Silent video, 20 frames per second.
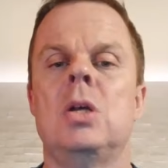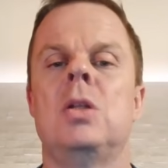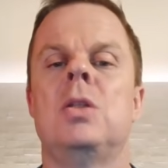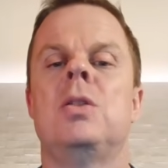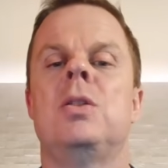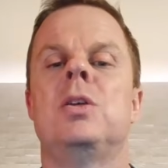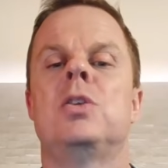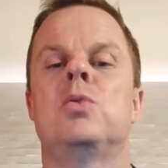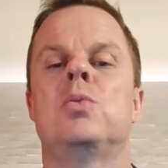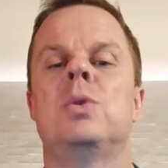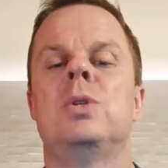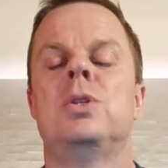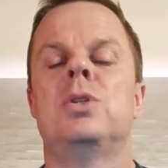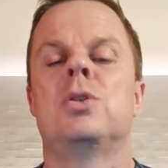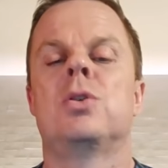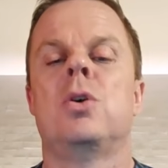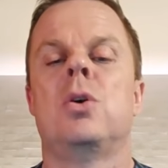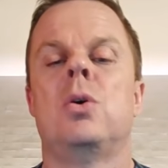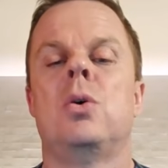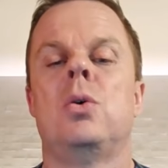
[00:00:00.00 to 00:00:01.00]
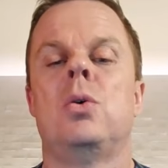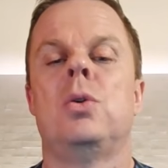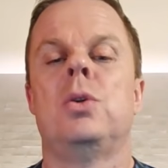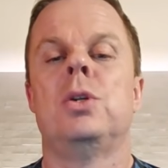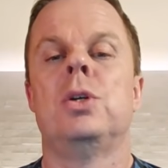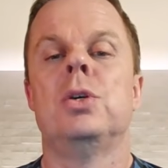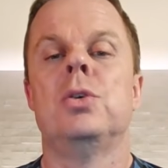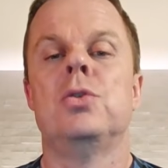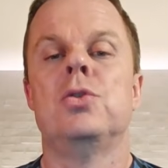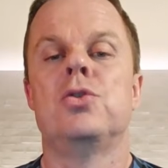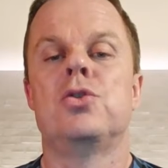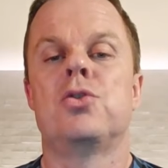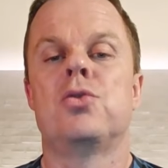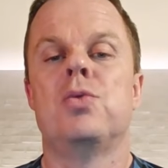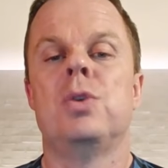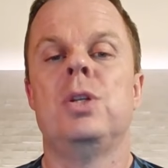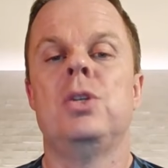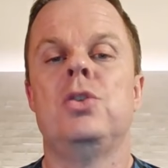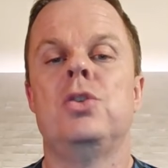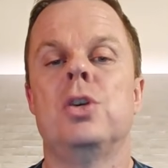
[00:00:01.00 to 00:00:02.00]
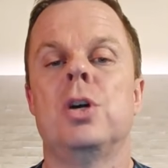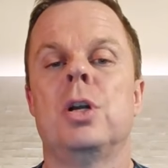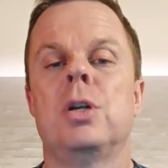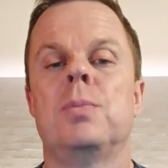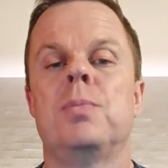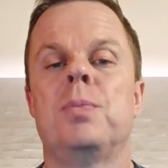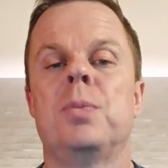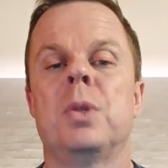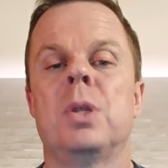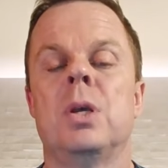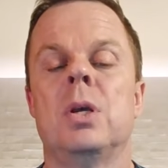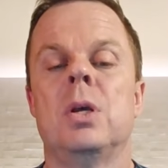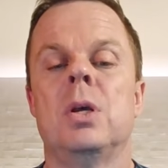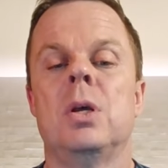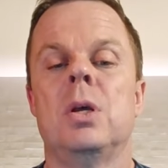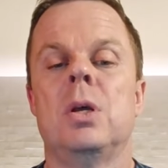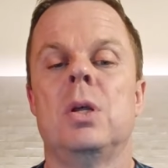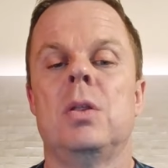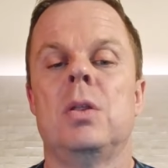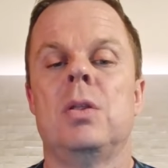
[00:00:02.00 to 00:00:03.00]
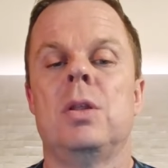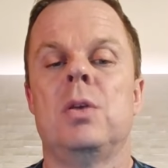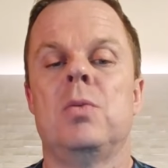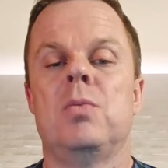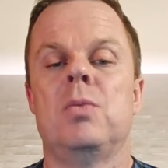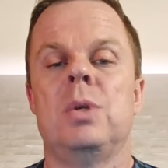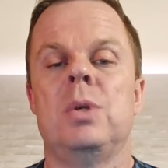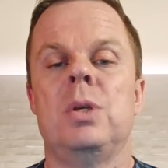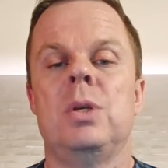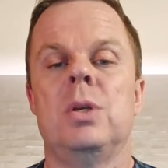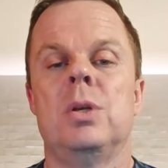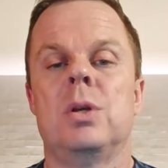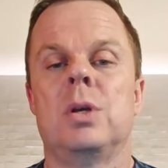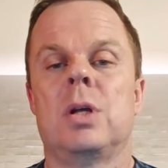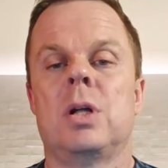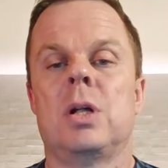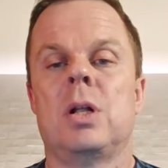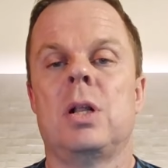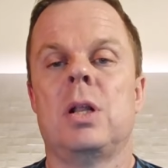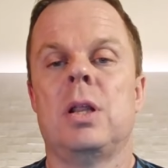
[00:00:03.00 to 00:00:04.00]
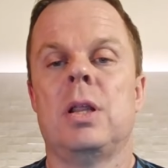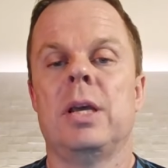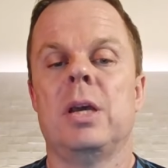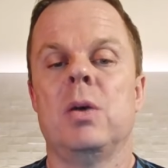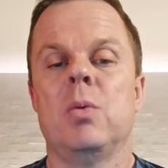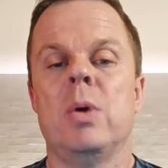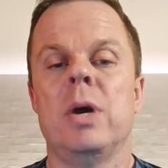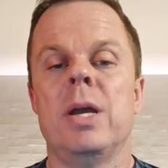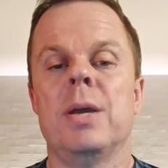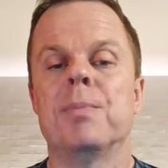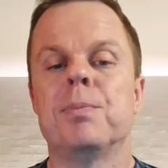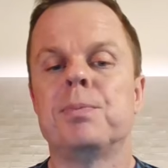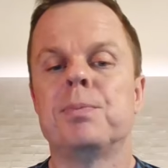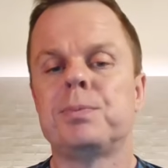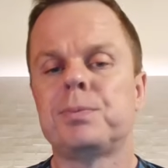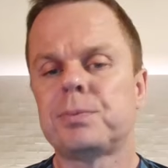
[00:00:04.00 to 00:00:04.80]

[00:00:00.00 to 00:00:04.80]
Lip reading: This one is called screenshot. Then we click away.